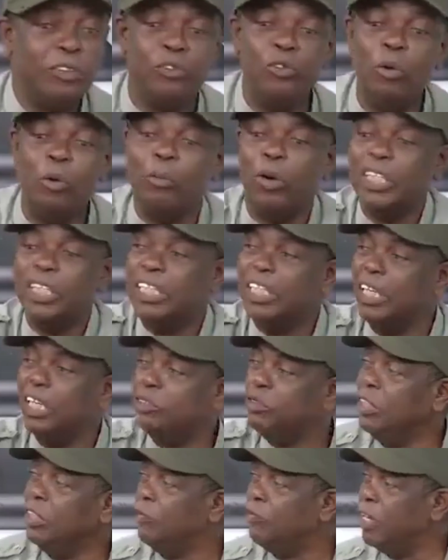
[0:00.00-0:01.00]
nobody there
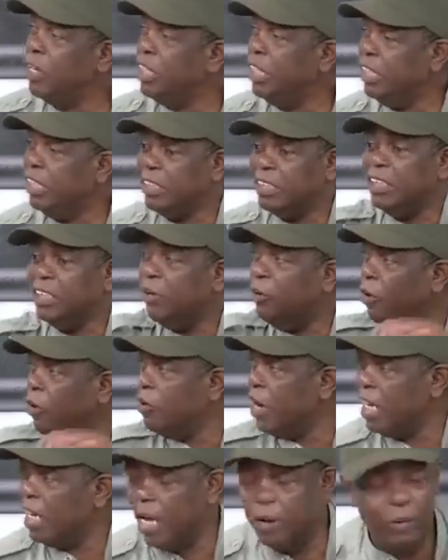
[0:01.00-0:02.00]
to defend it. They
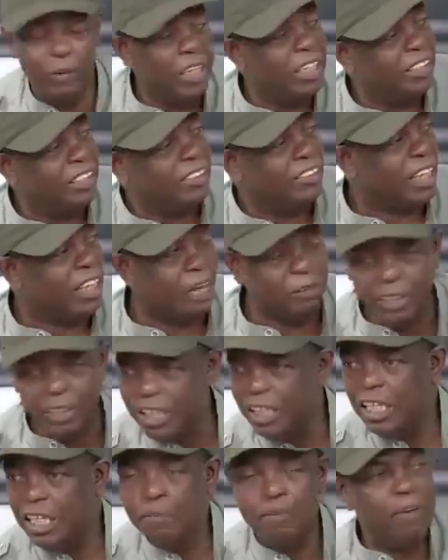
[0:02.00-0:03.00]
all ran away. I've
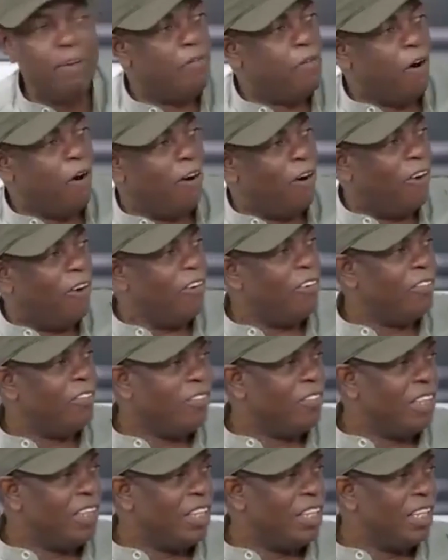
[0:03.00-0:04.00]
seen it before.
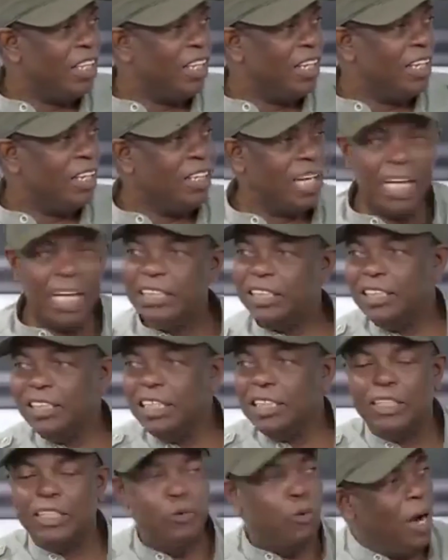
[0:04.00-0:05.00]

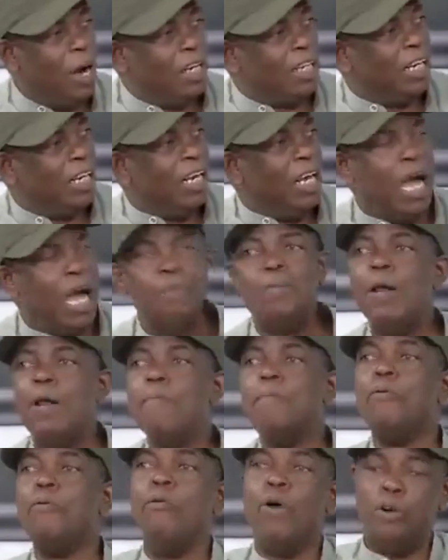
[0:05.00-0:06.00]
1981, how many
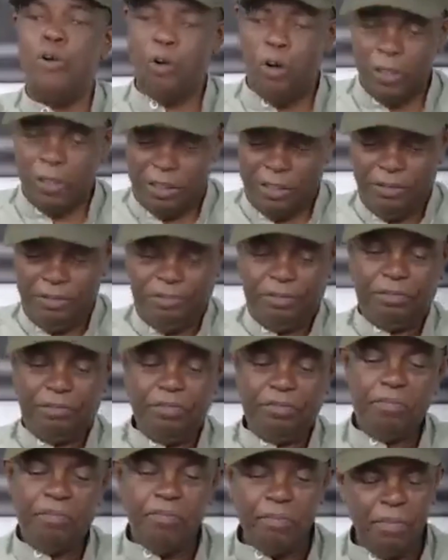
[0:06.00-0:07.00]
people were not
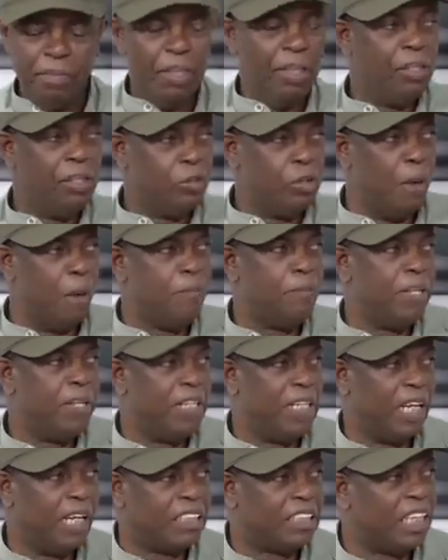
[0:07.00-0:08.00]
thumping
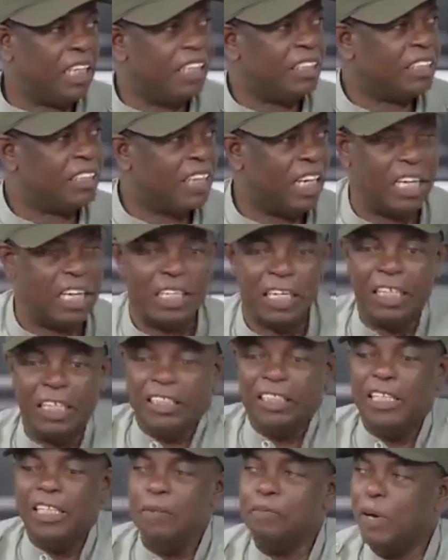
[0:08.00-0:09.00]
their chest and
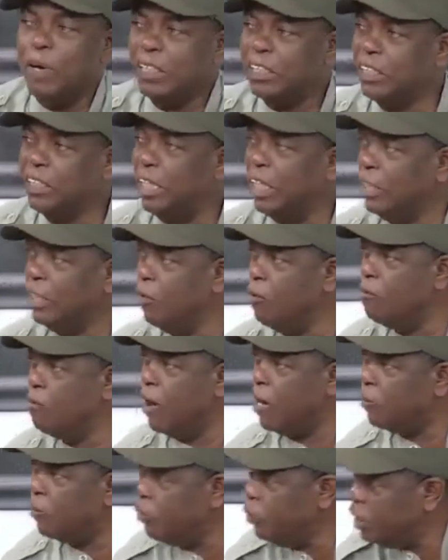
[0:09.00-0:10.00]
creating the impression that they will fight coup